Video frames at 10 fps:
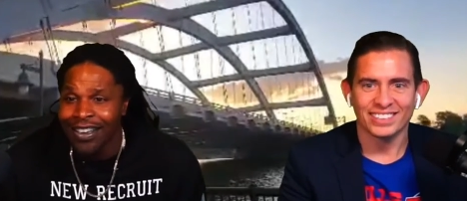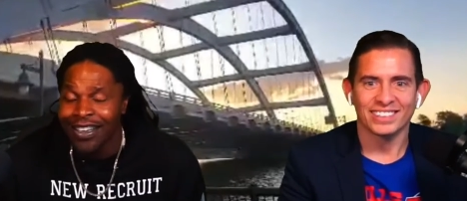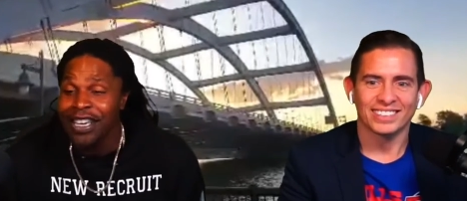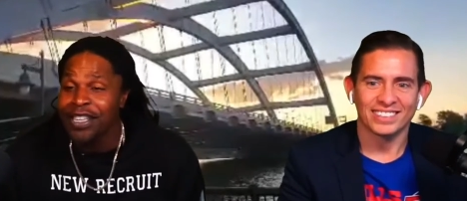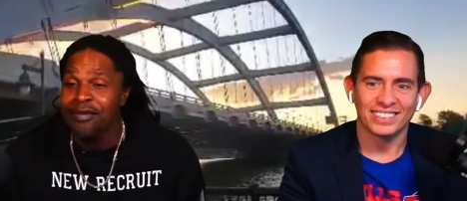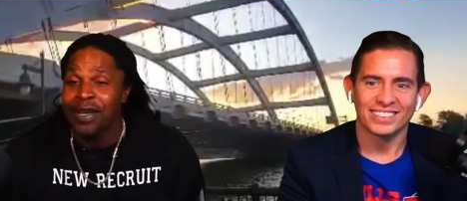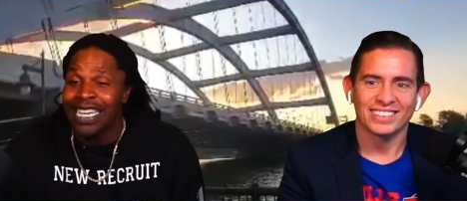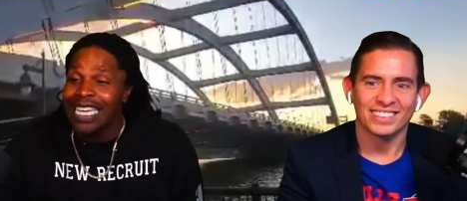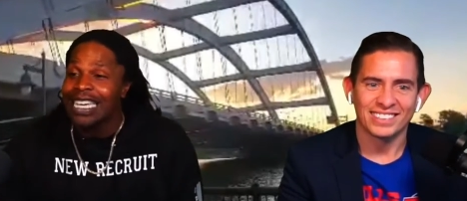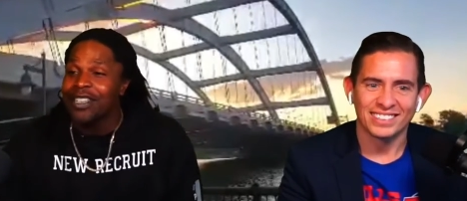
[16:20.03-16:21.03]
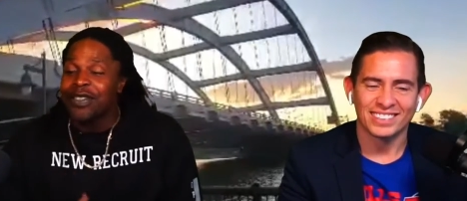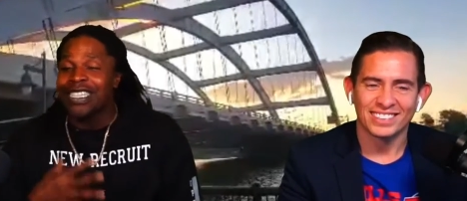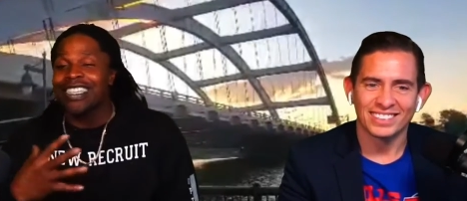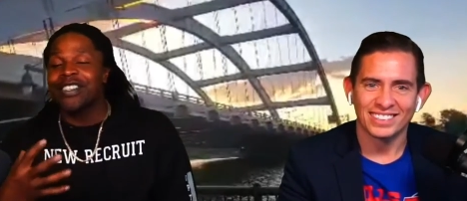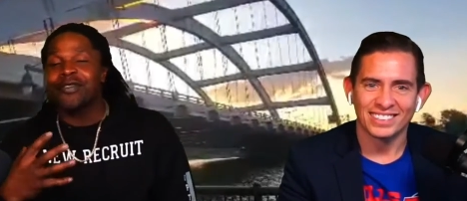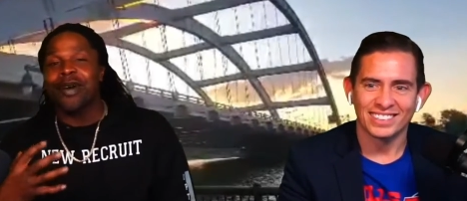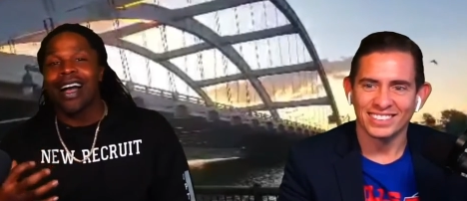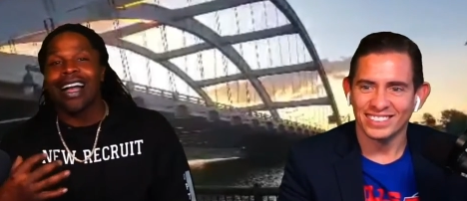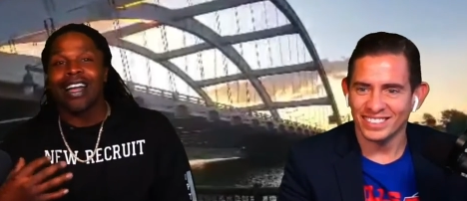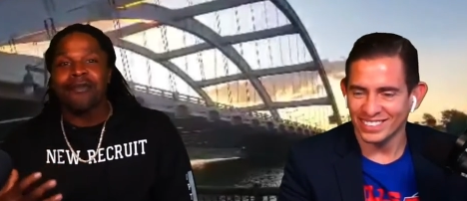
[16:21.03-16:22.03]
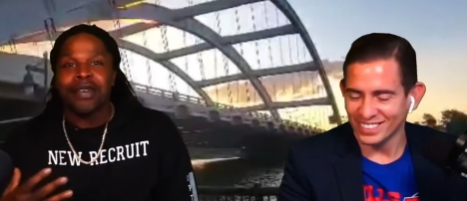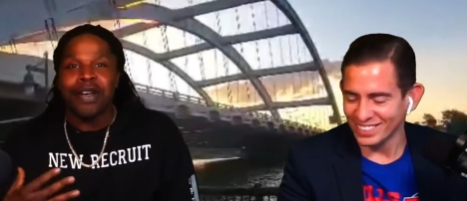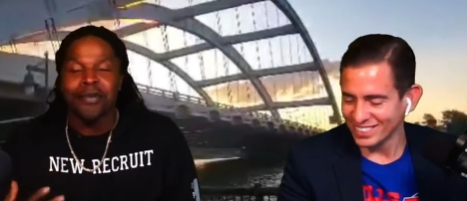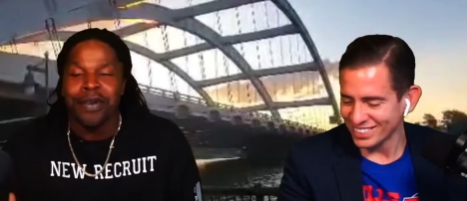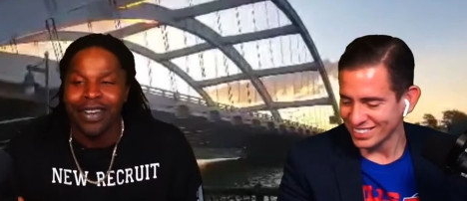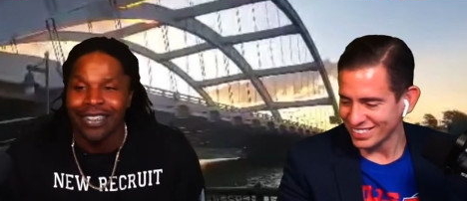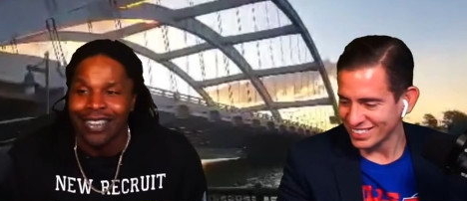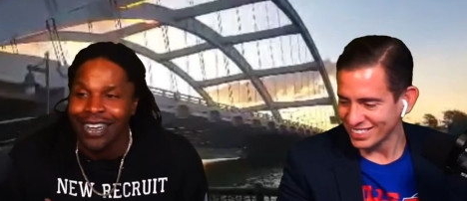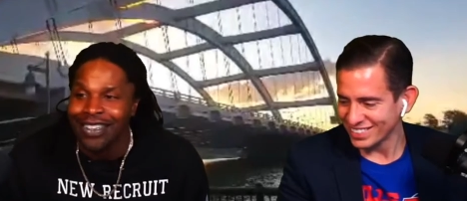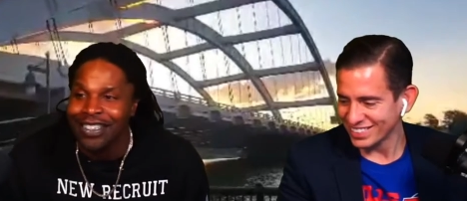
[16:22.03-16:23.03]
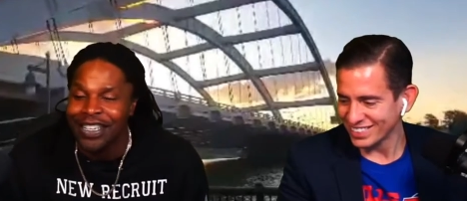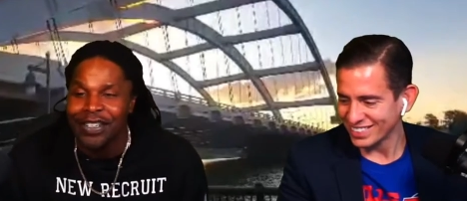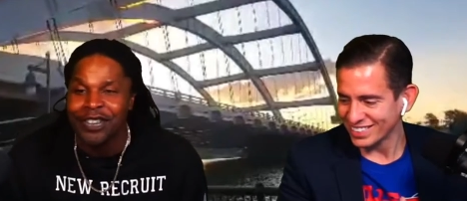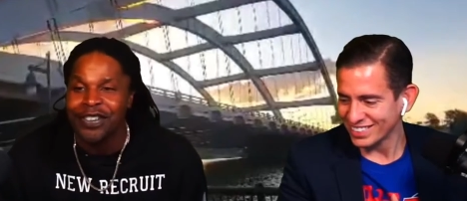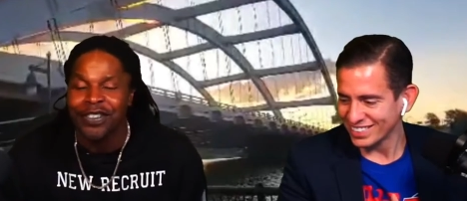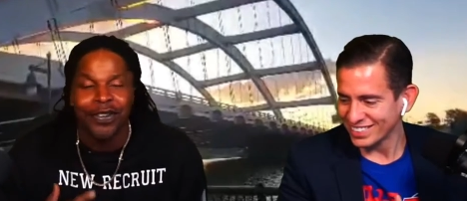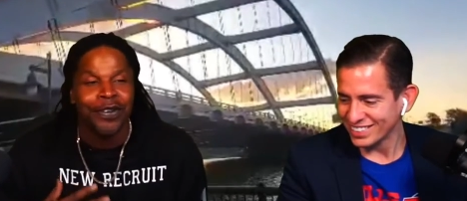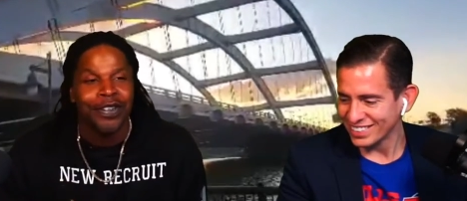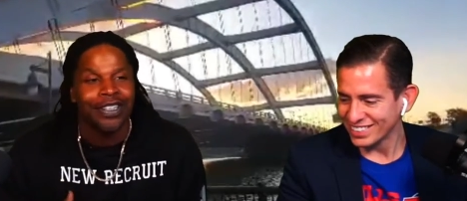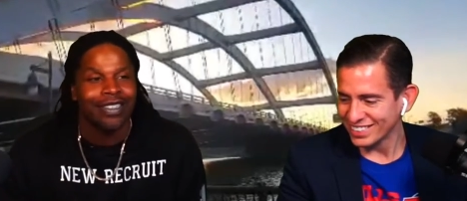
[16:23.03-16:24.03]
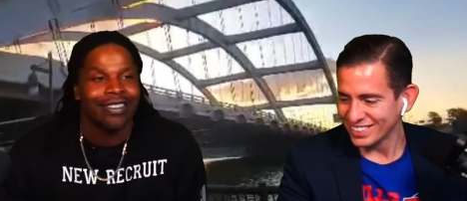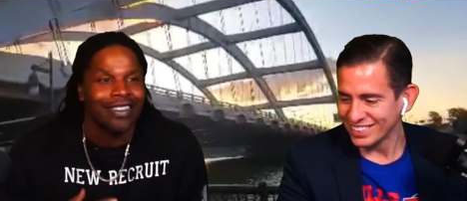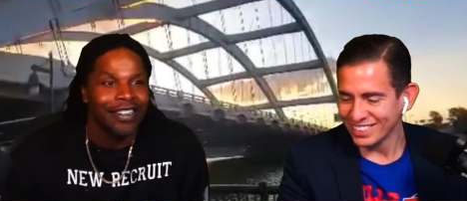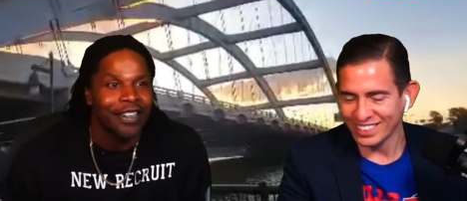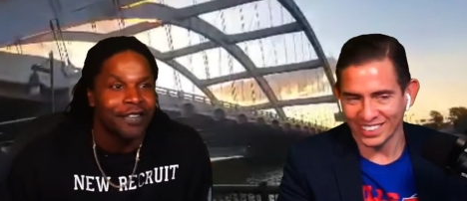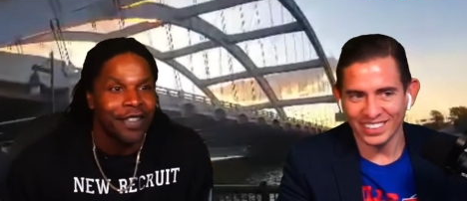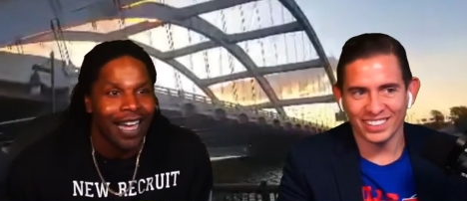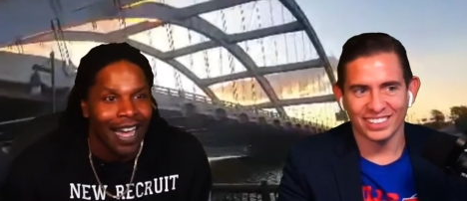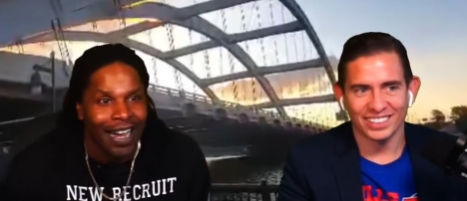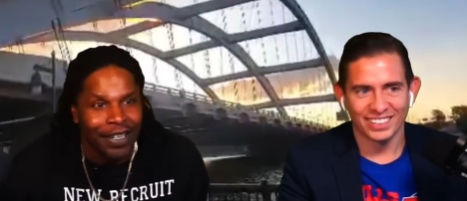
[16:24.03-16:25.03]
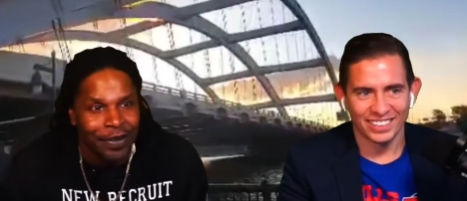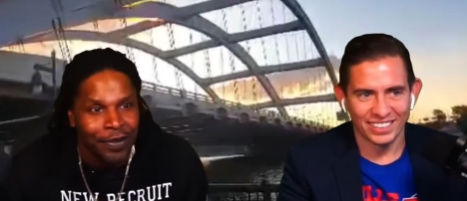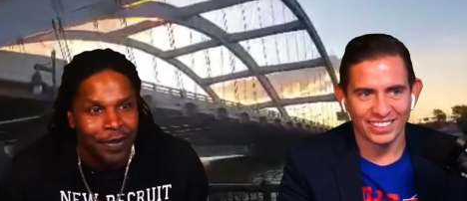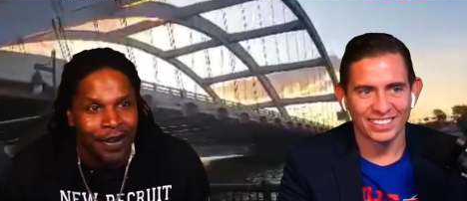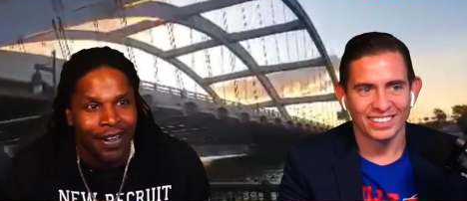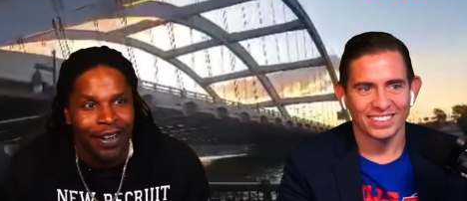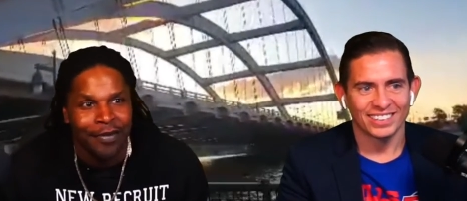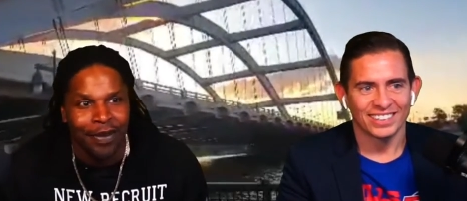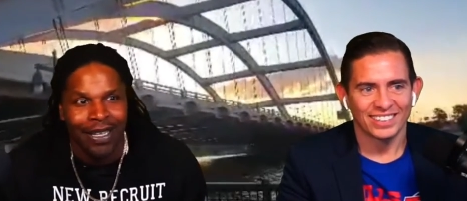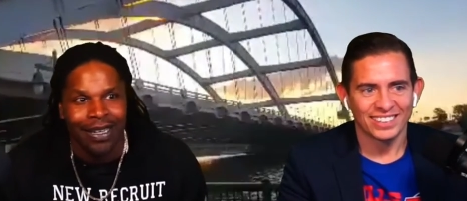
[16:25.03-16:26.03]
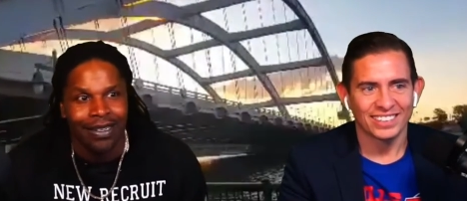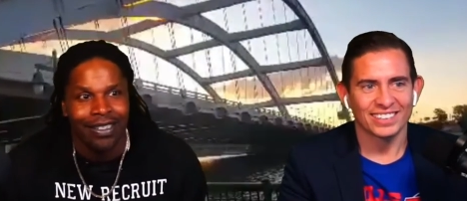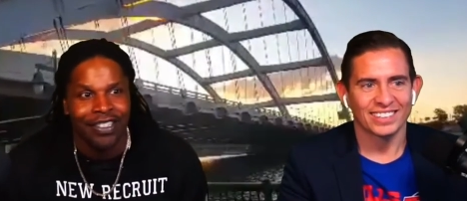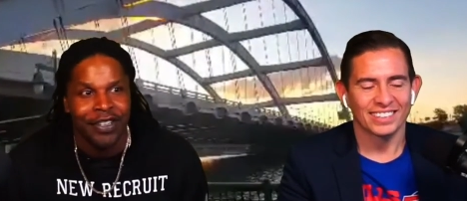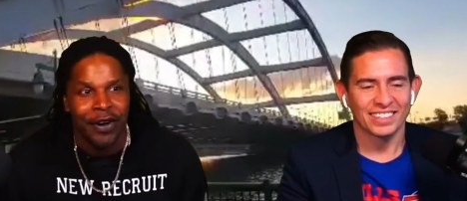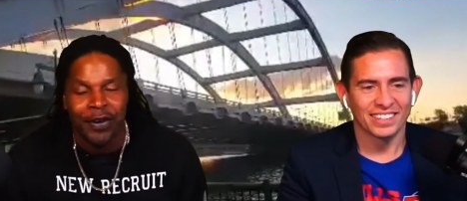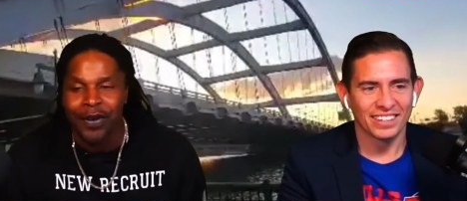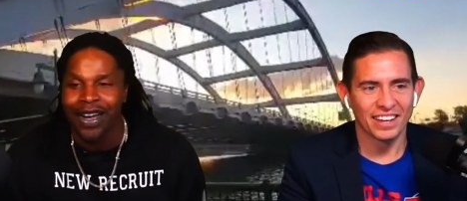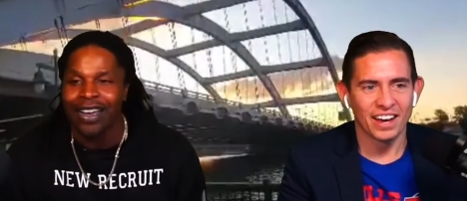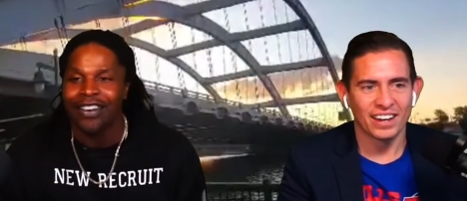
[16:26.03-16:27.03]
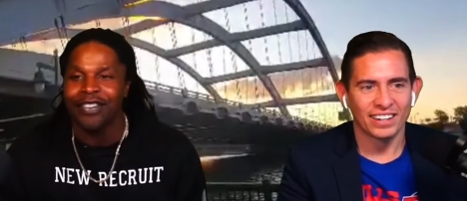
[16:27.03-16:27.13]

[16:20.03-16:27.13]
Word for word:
Speaker 1: Keith McGee, you see, this is why I got to be up here because I can tell the stories of the actual players, you know, who yeah.